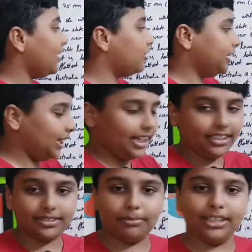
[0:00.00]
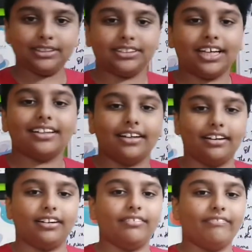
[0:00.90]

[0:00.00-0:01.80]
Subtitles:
Australis means southern,